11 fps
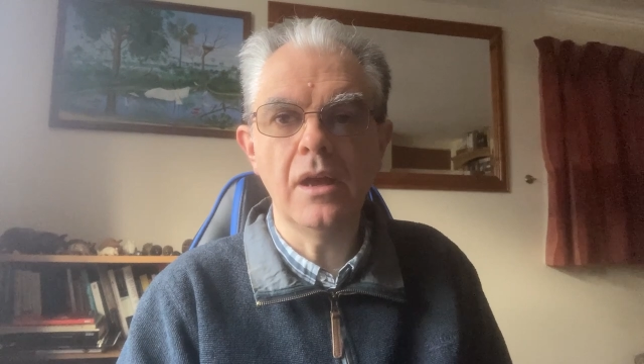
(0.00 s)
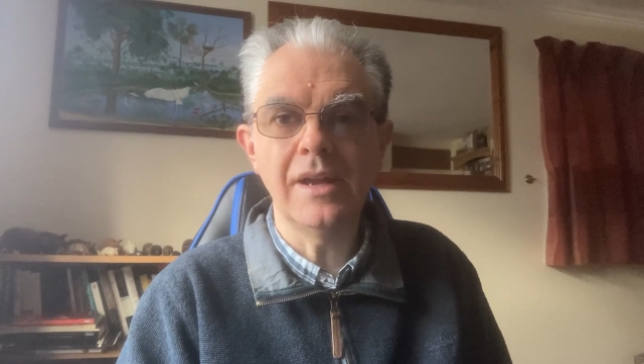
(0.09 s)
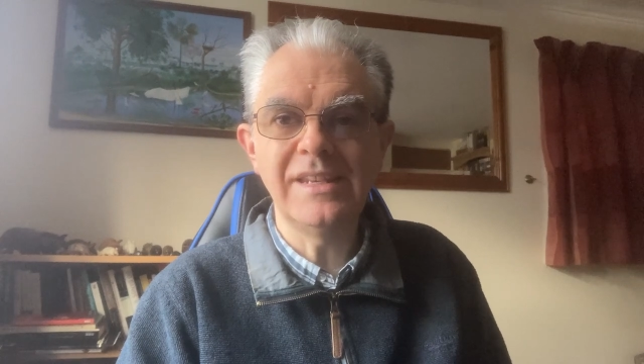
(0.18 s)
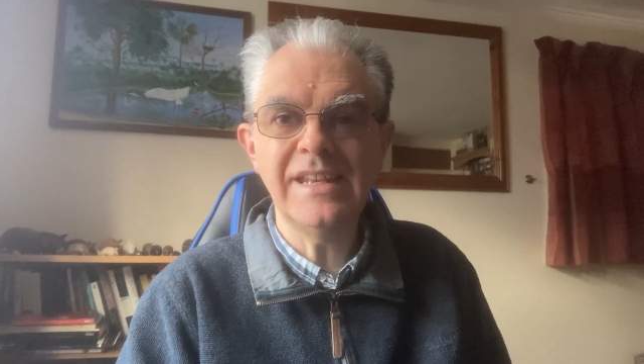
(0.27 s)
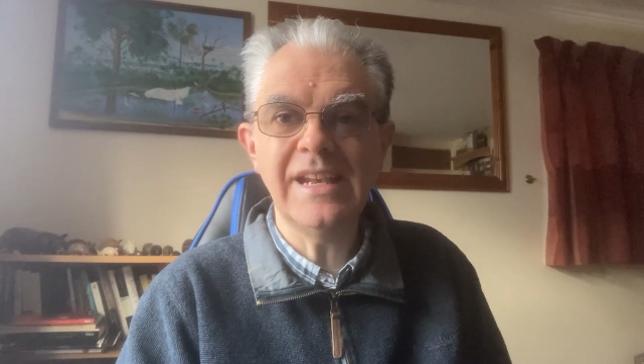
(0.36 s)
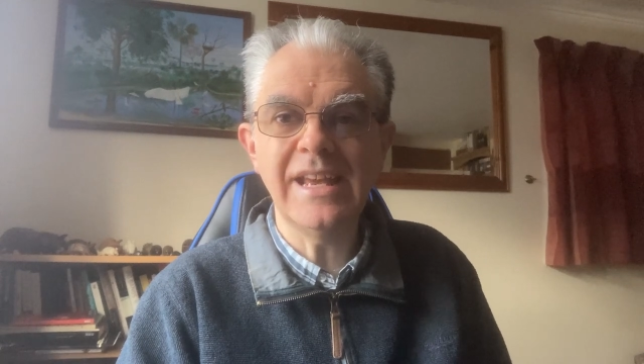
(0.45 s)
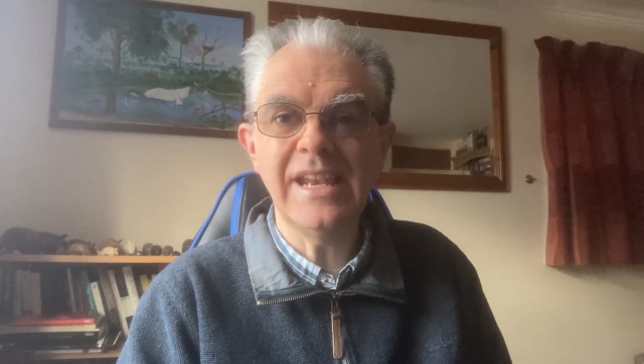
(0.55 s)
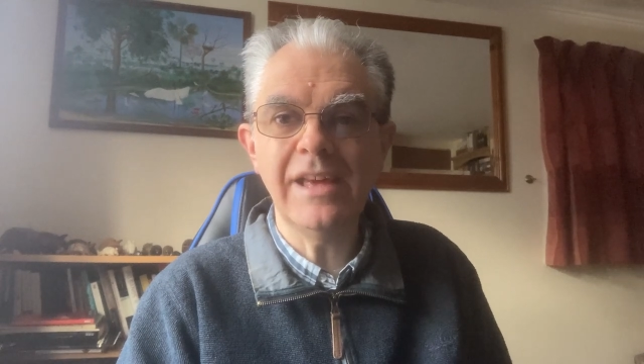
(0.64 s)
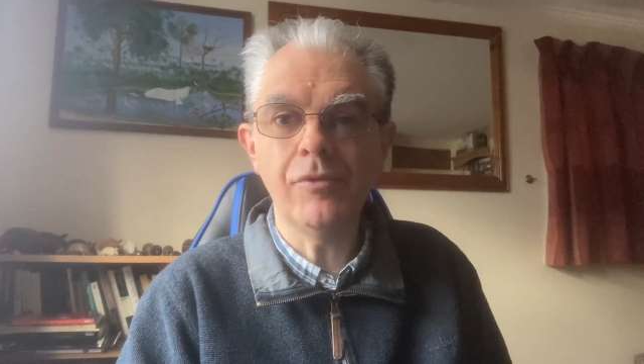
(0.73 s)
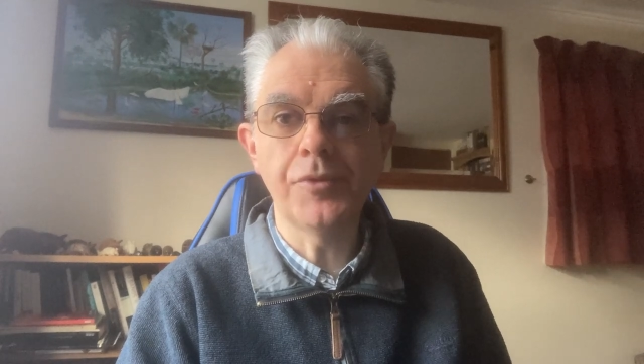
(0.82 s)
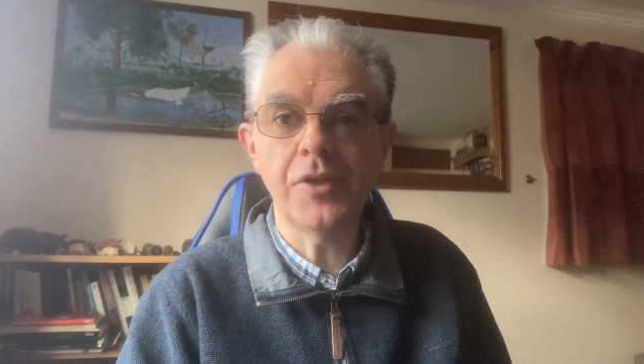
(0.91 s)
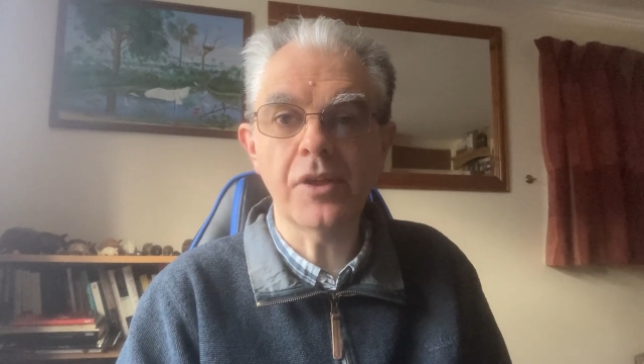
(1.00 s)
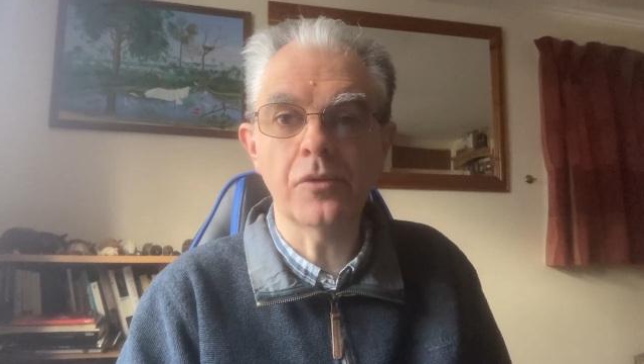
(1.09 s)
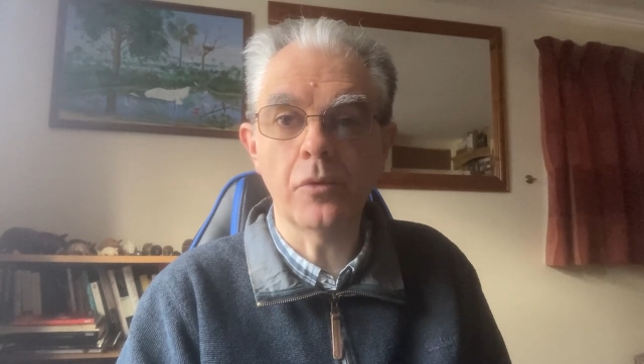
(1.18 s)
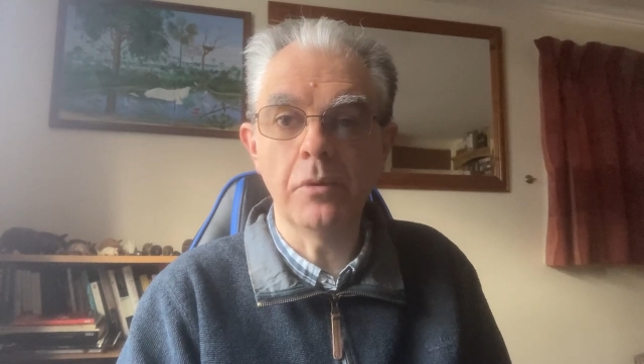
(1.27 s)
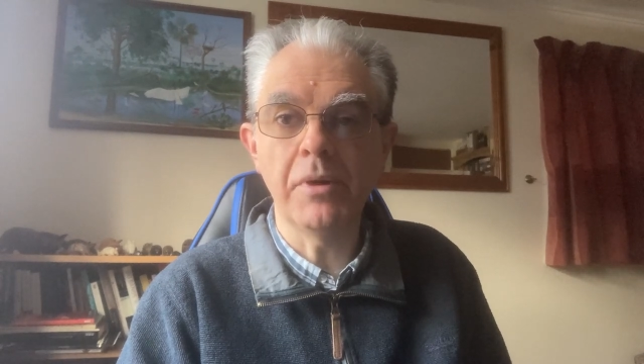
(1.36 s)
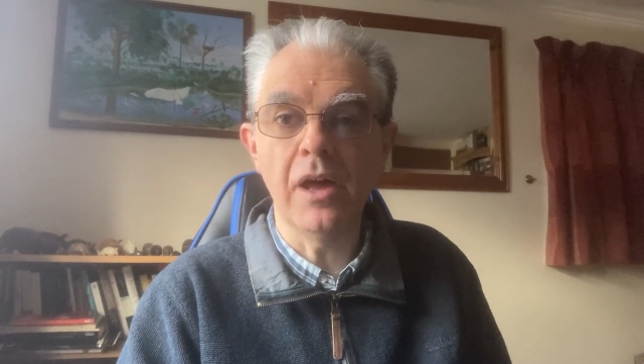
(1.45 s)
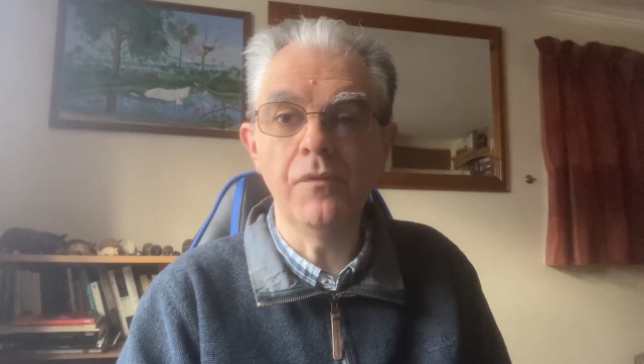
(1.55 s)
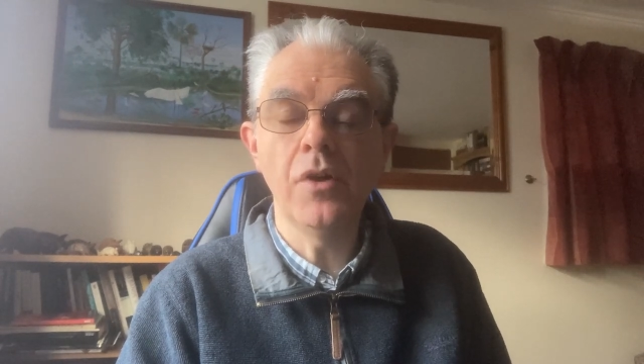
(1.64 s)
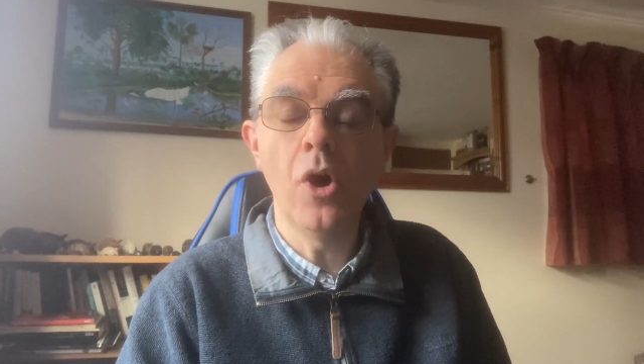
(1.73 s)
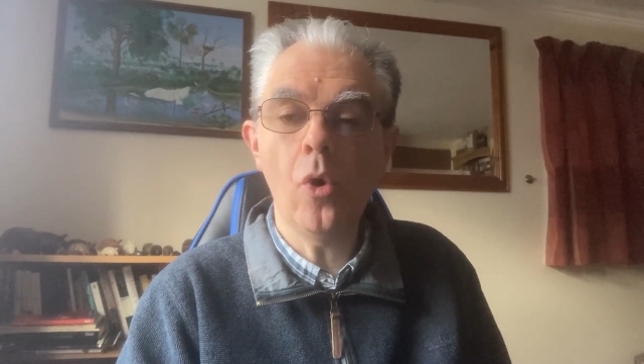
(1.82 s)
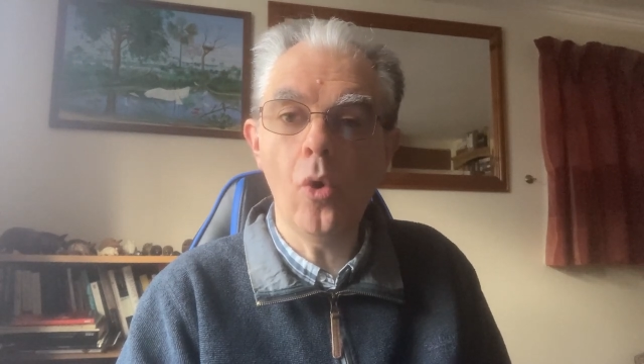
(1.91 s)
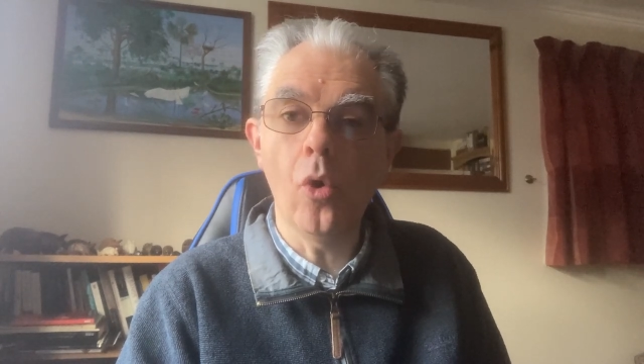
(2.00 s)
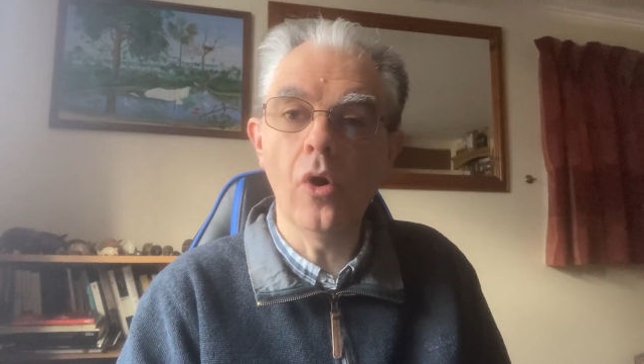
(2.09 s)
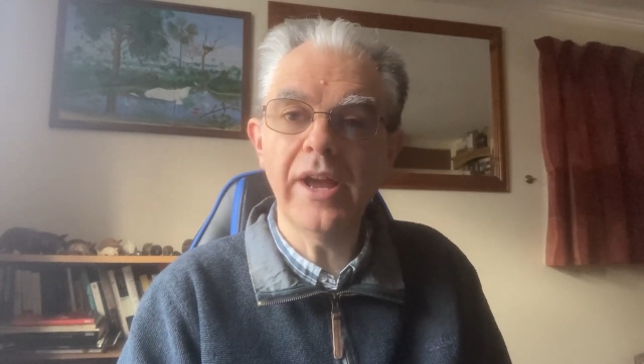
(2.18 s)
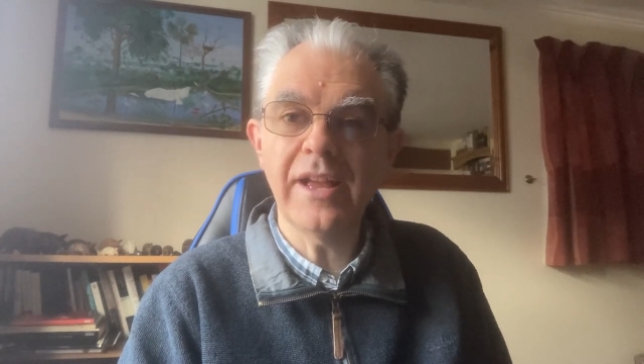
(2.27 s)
Ideally at level six or above, or